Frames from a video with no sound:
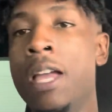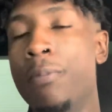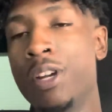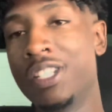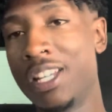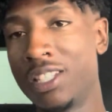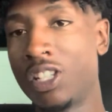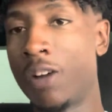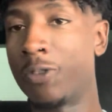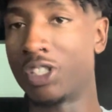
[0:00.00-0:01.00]
Appreciate
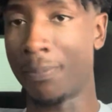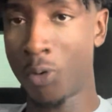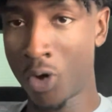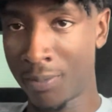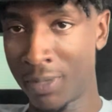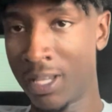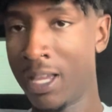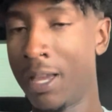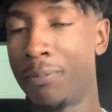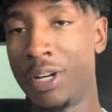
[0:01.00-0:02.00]
y'all for supporting me.
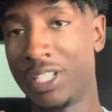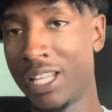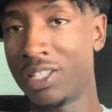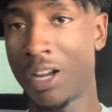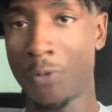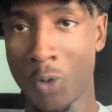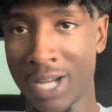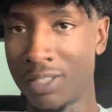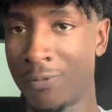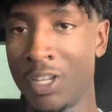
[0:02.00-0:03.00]
Appreciate y'all for
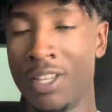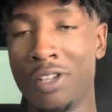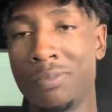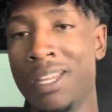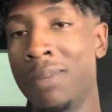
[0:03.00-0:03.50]
watching the videos, man.